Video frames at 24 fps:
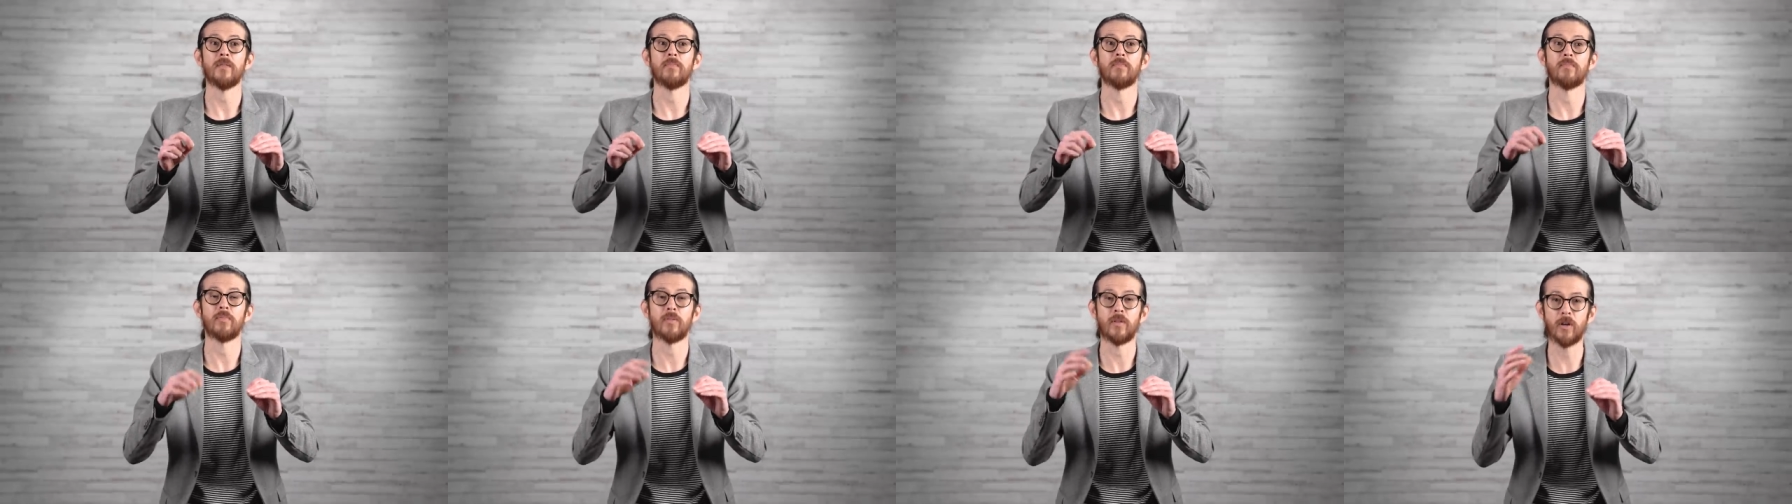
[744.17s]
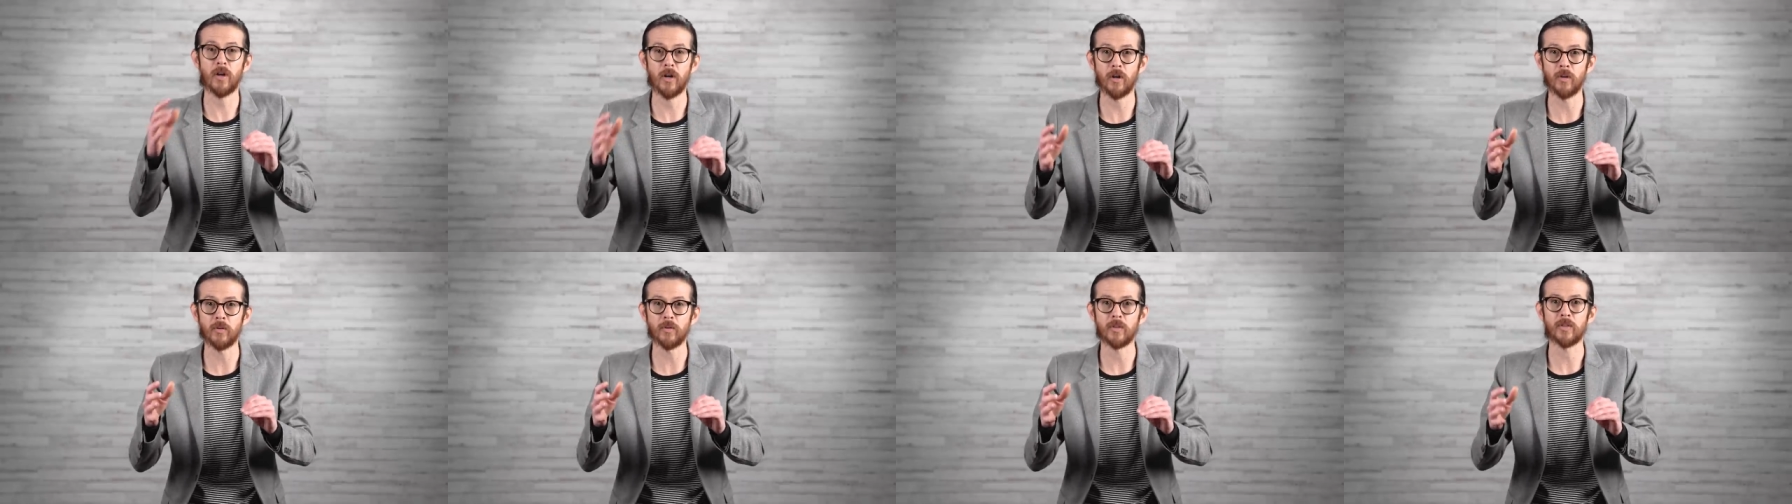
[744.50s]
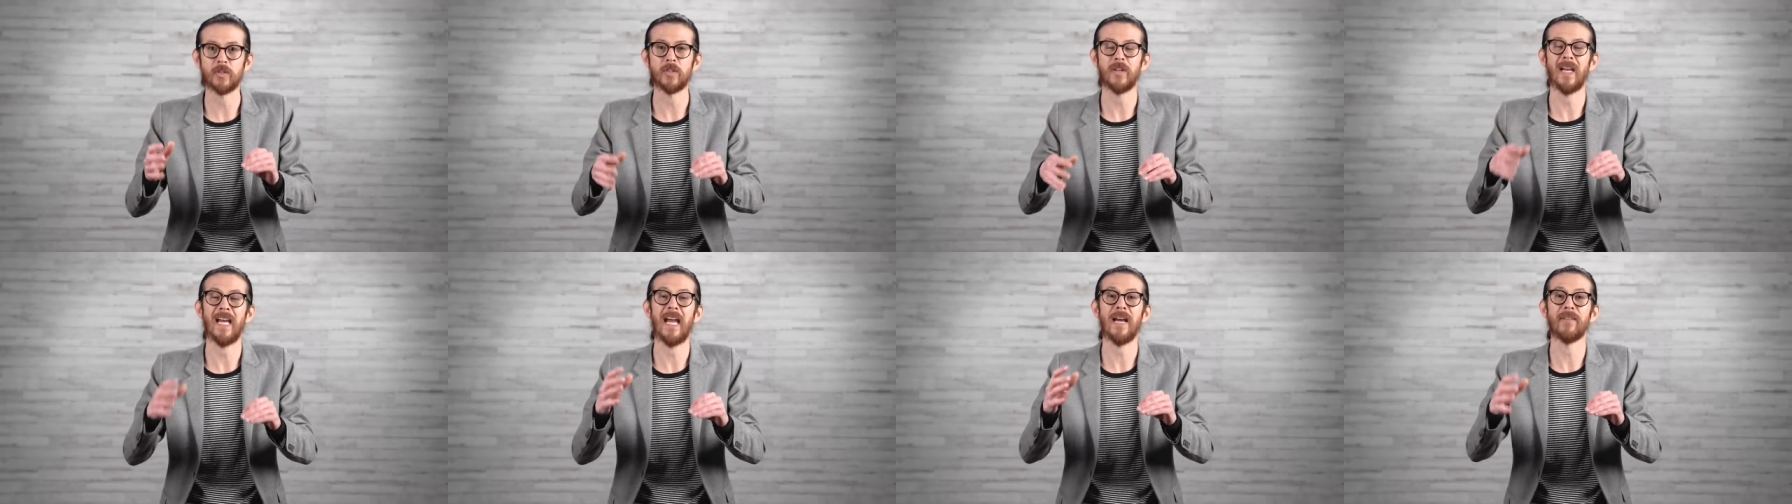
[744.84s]
prone
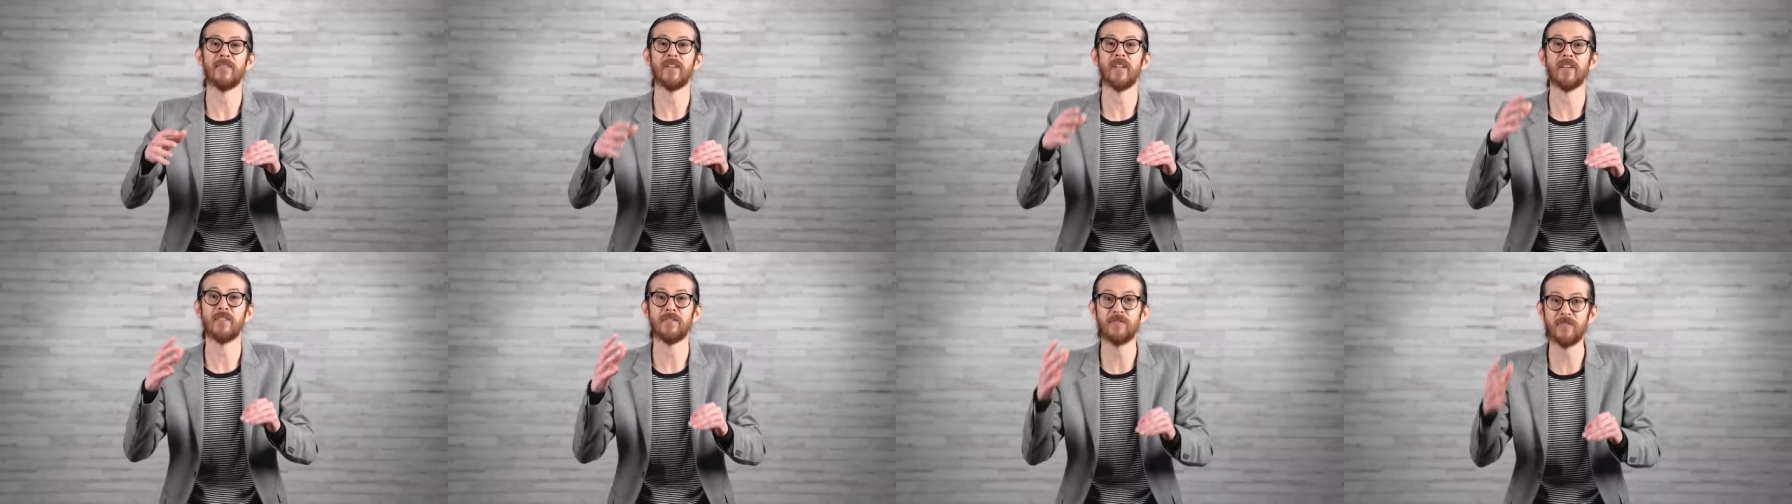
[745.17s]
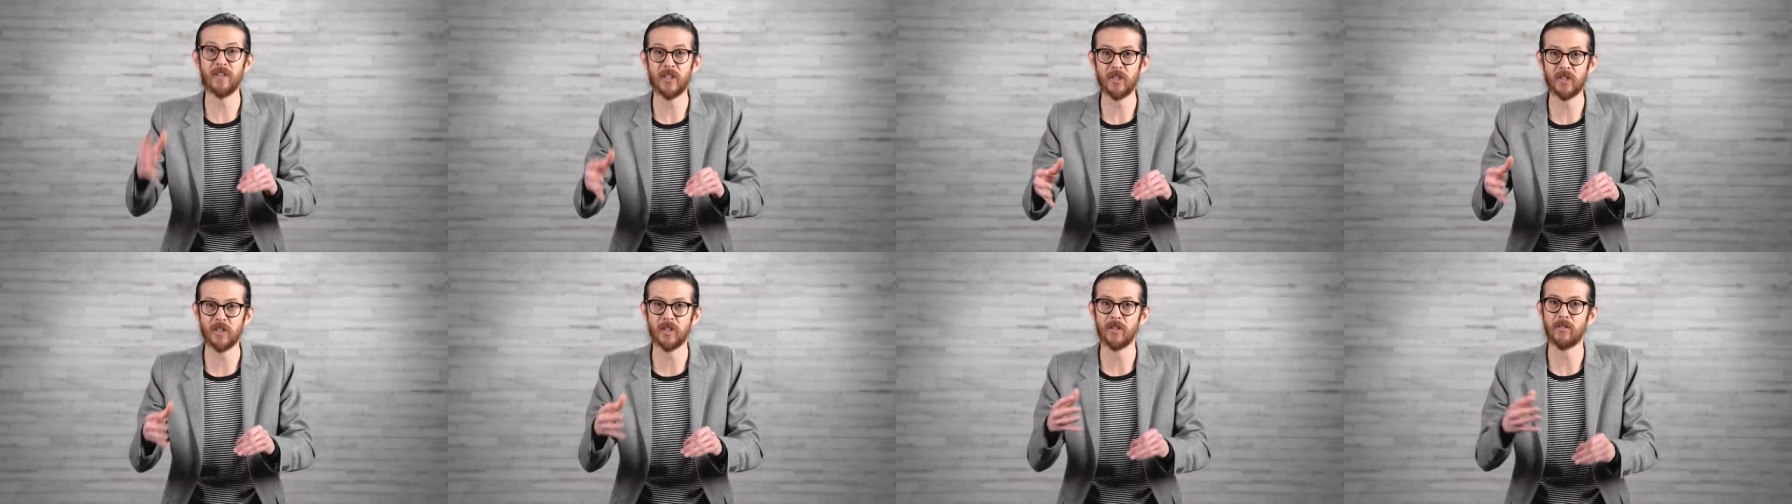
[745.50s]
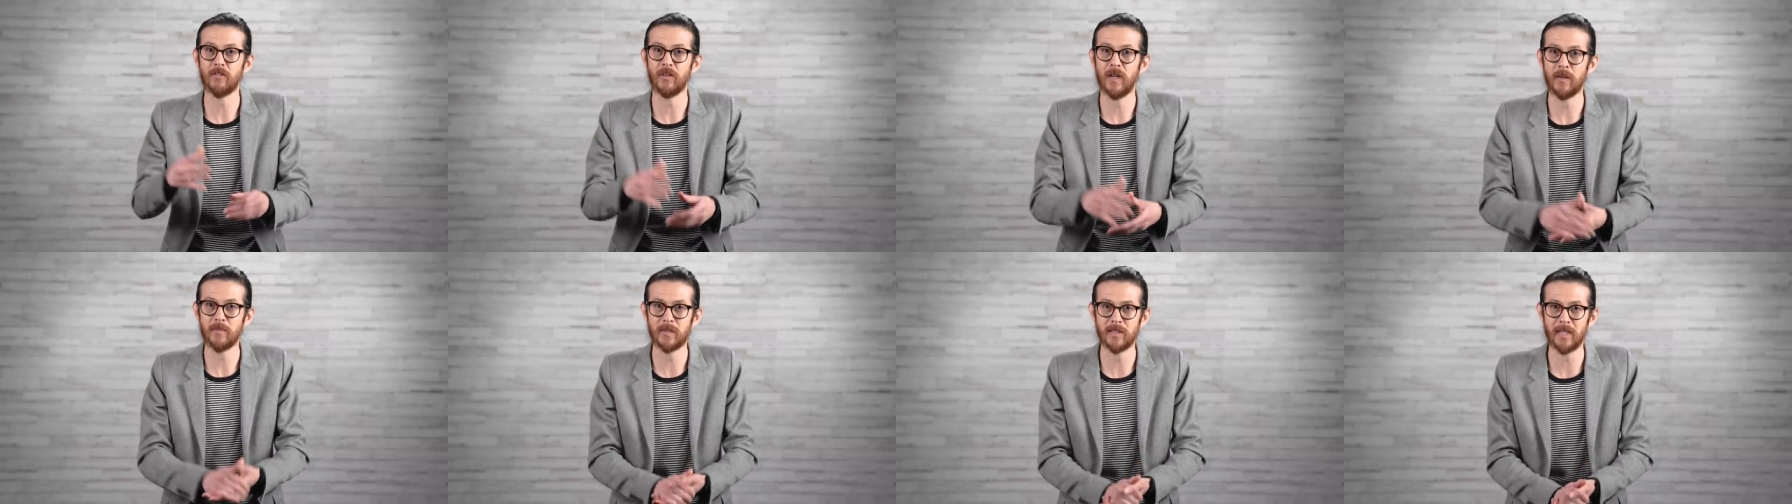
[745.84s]
to have an efficient
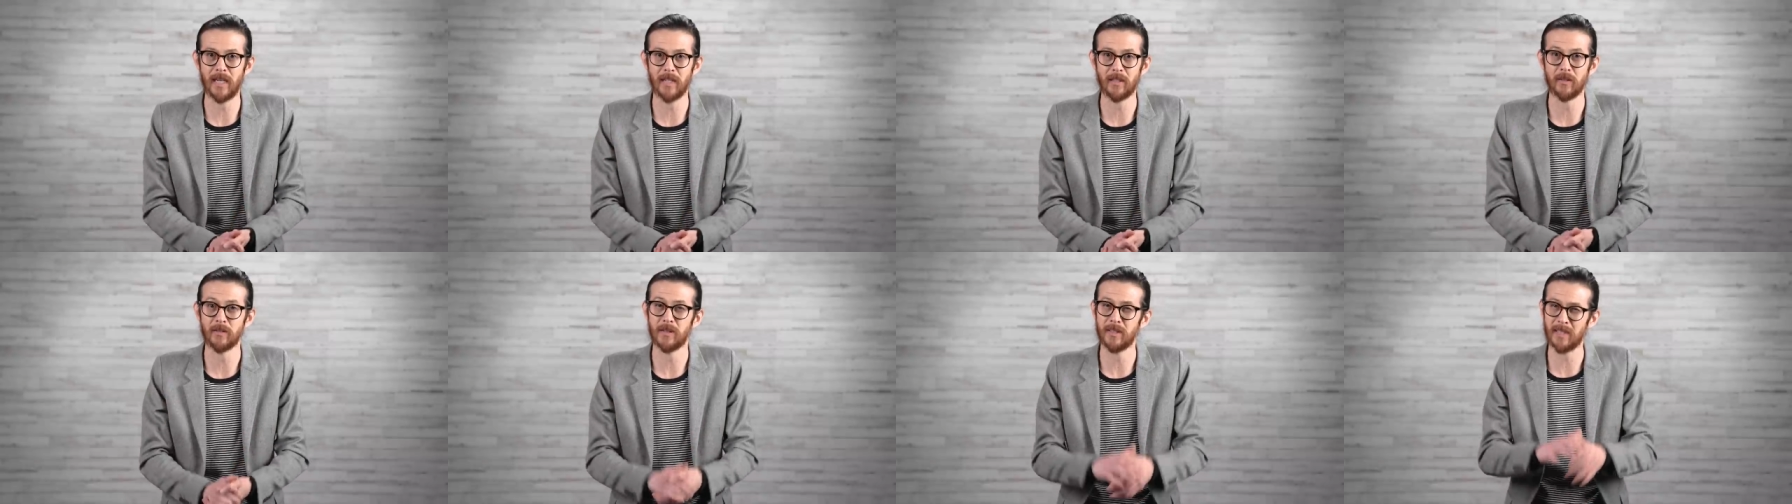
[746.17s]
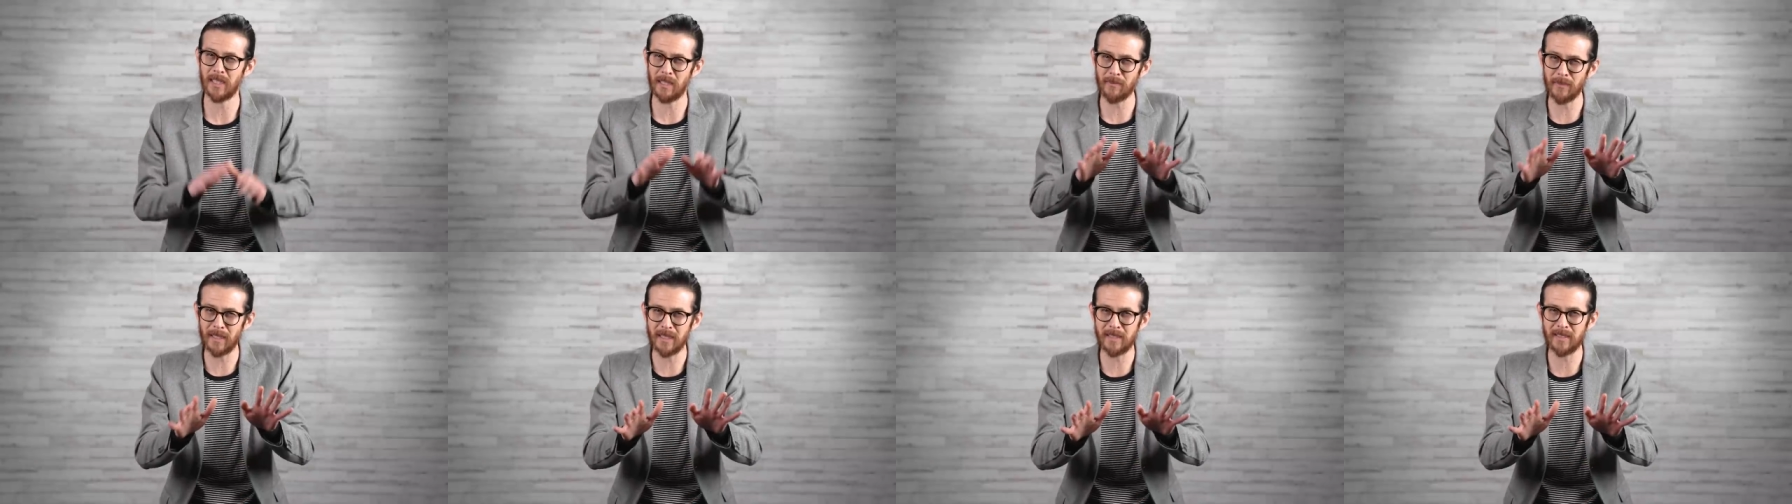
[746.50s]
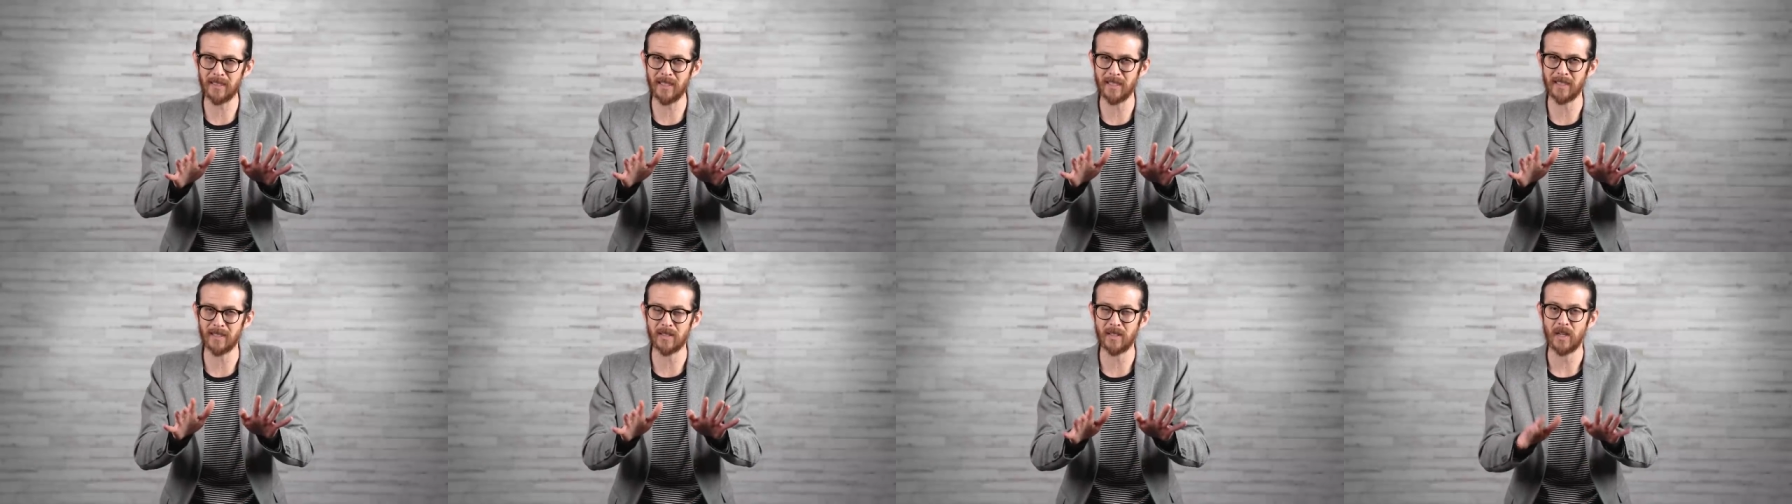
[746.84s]
Krebs cycle. Does that make
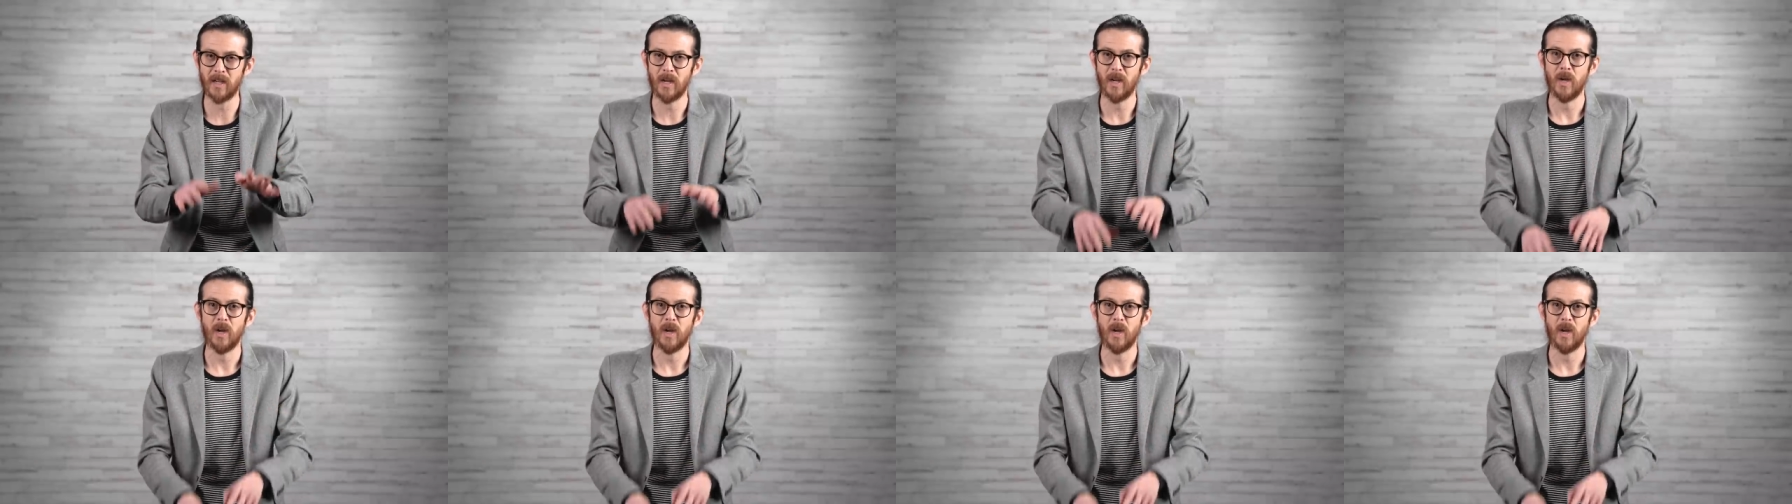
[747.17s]
sense?